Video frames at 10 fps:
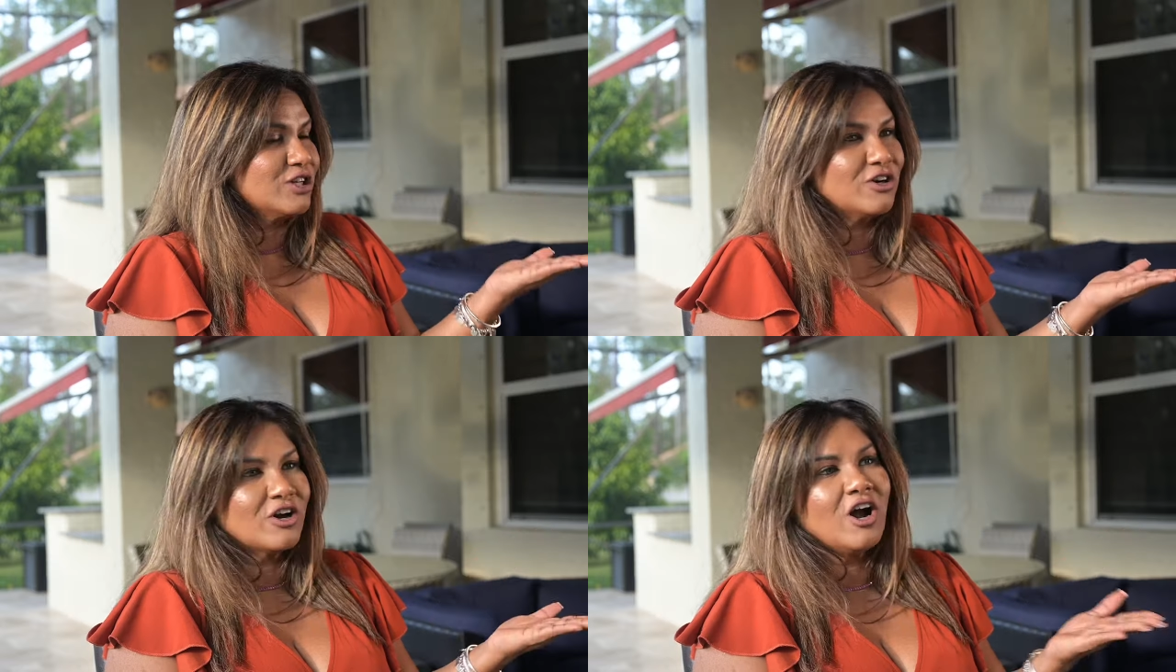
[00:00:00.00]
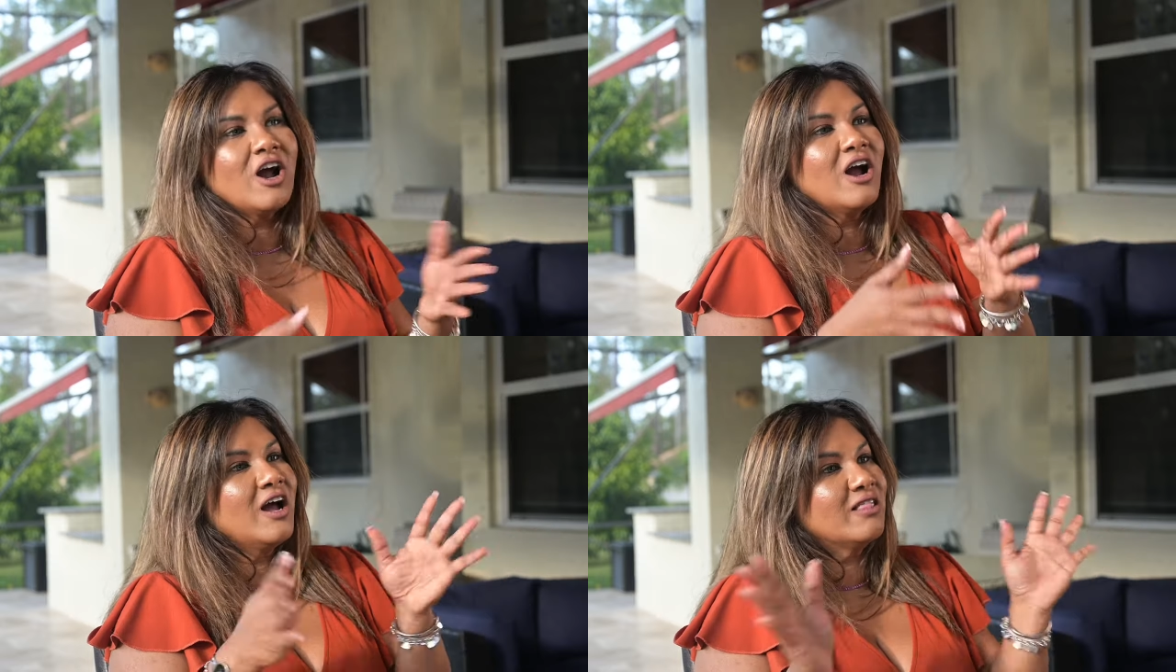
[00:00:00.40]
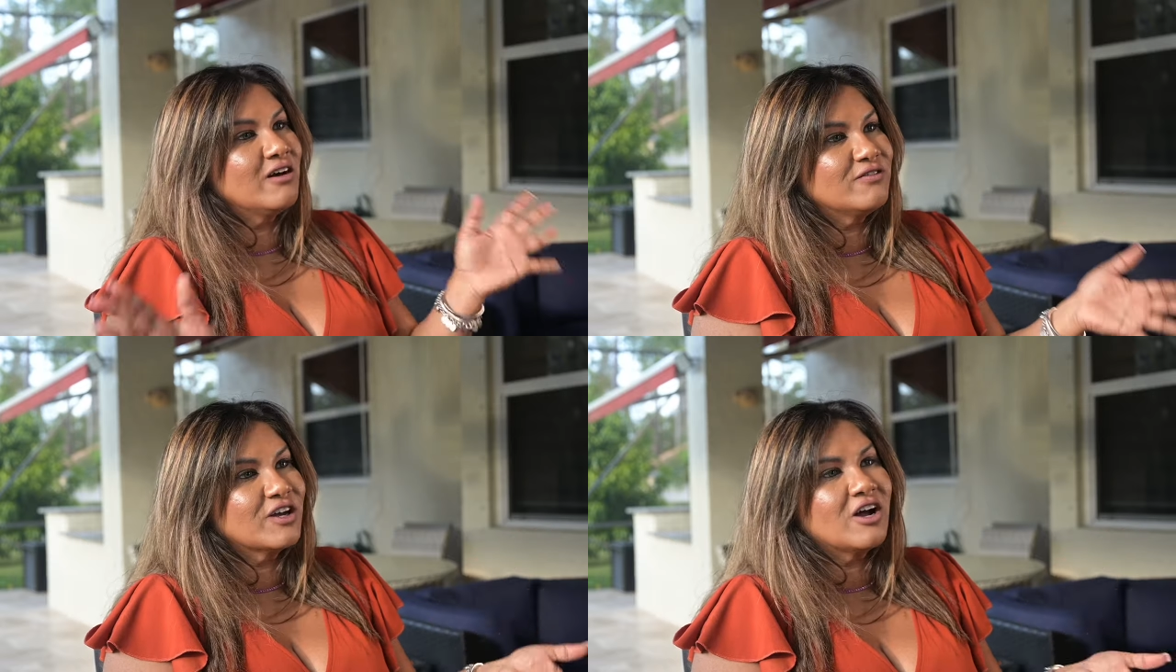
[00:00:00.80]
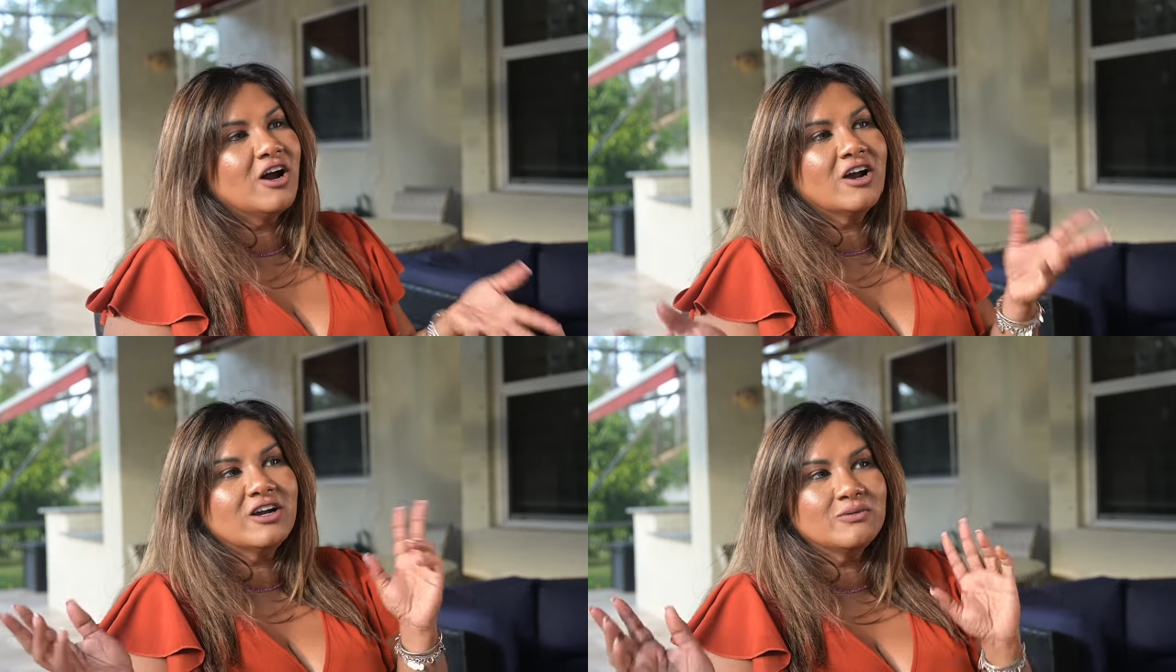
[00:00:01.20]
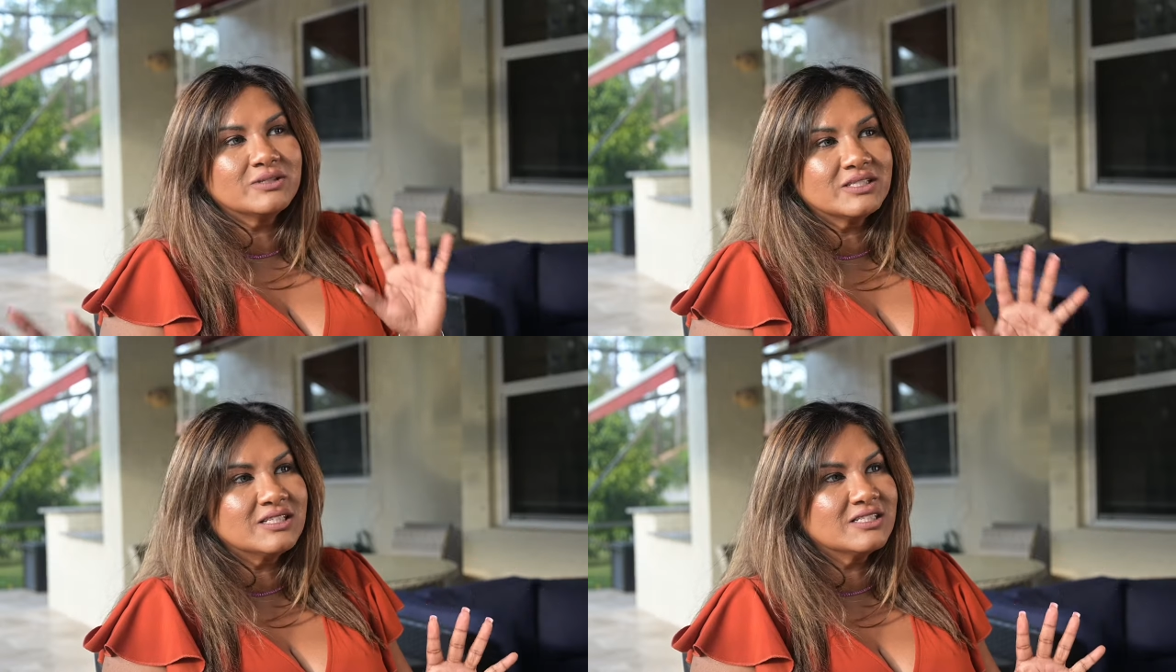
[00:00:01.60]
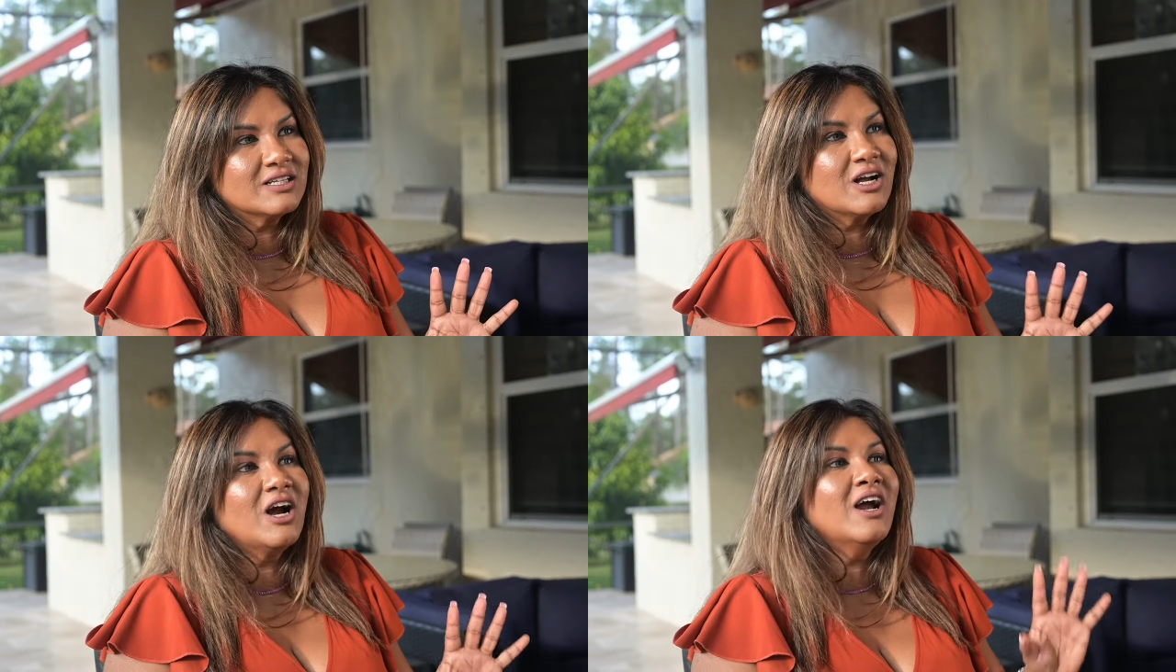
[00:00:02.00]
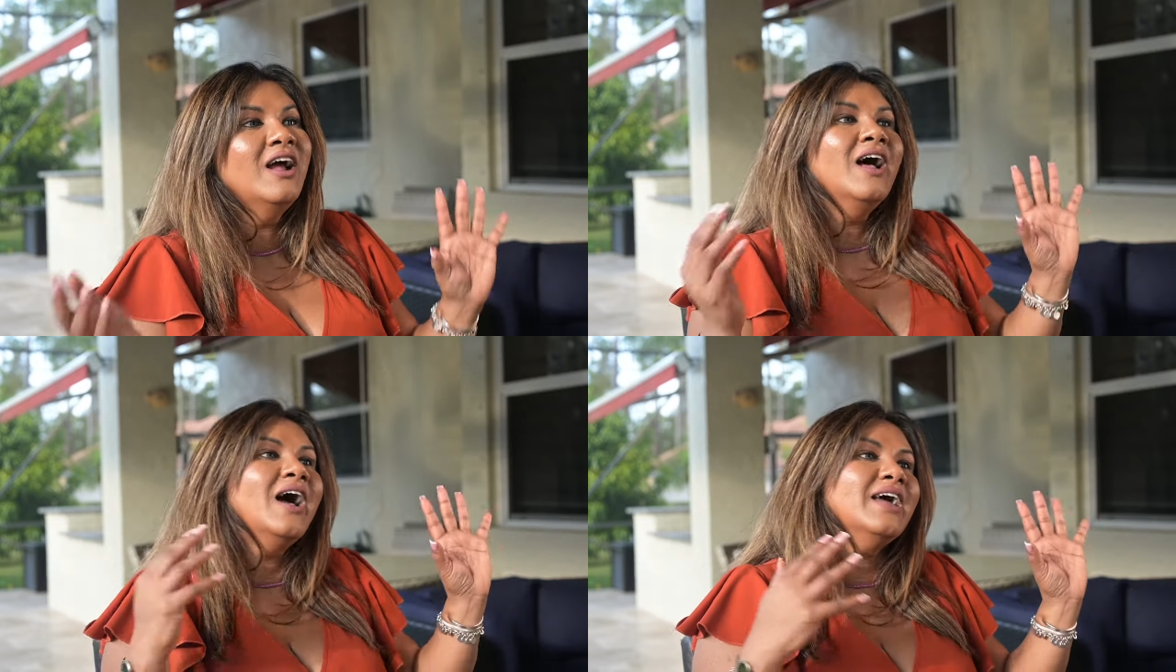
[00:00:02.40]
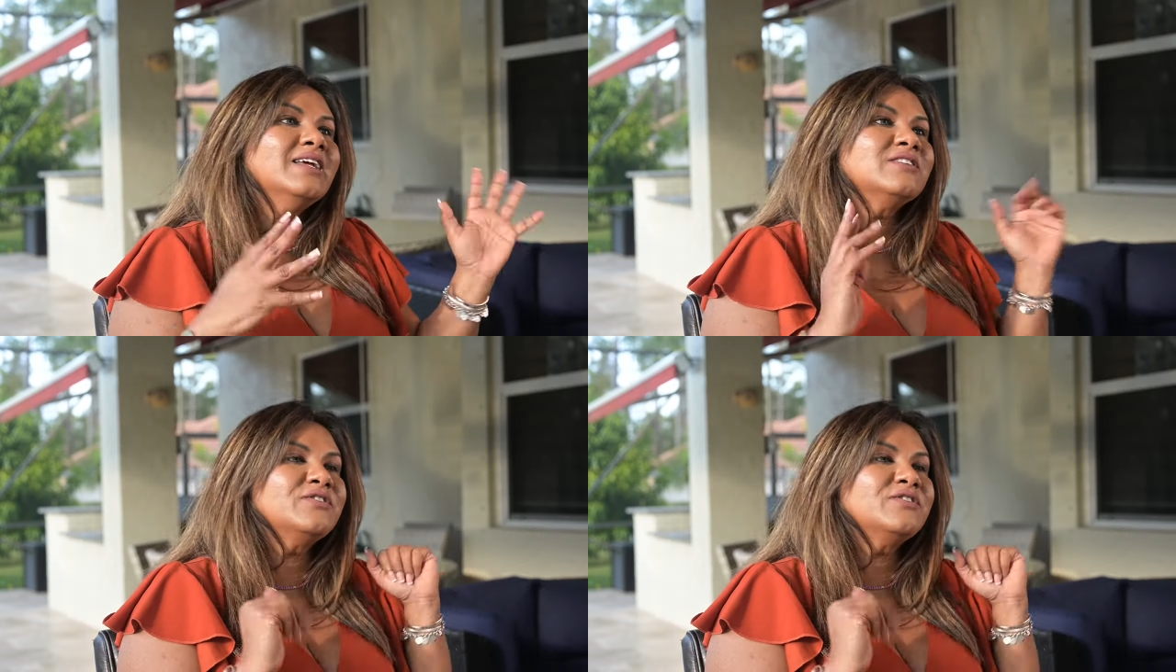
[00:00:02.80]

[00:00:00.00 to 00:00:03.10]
at her car. I love the car. It was a decent car and it's